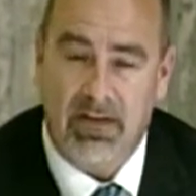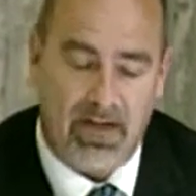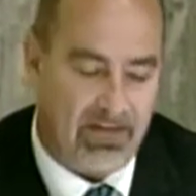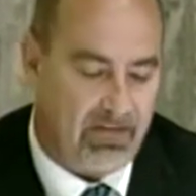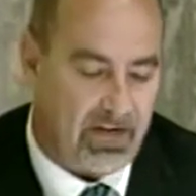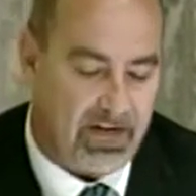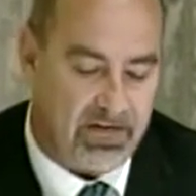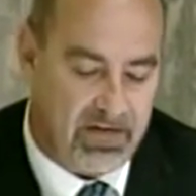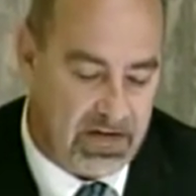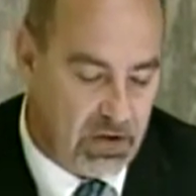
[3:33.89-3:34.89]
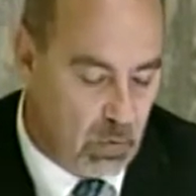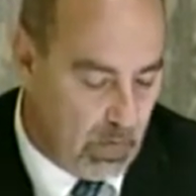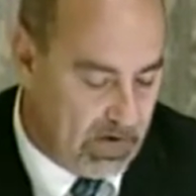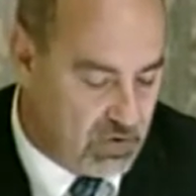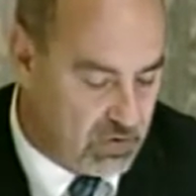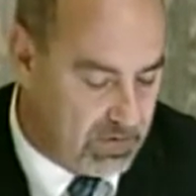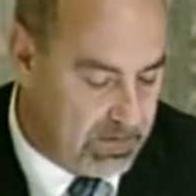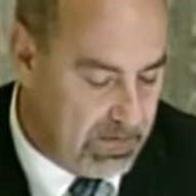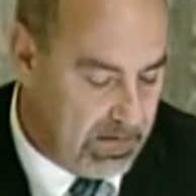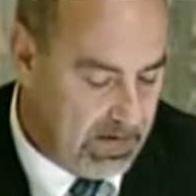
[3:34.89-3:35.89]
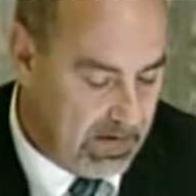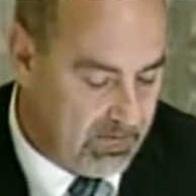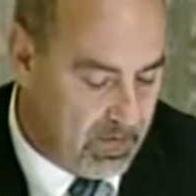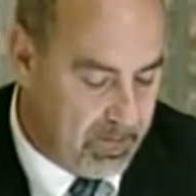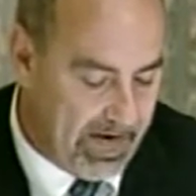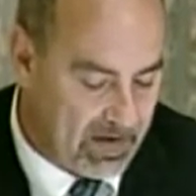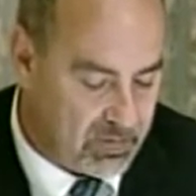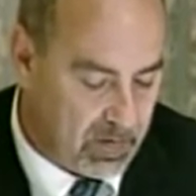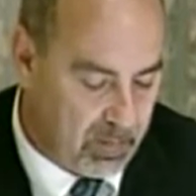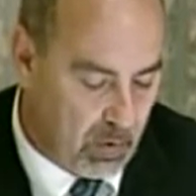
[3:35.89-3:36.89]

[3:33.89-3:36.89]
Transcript: That's the continuation of the management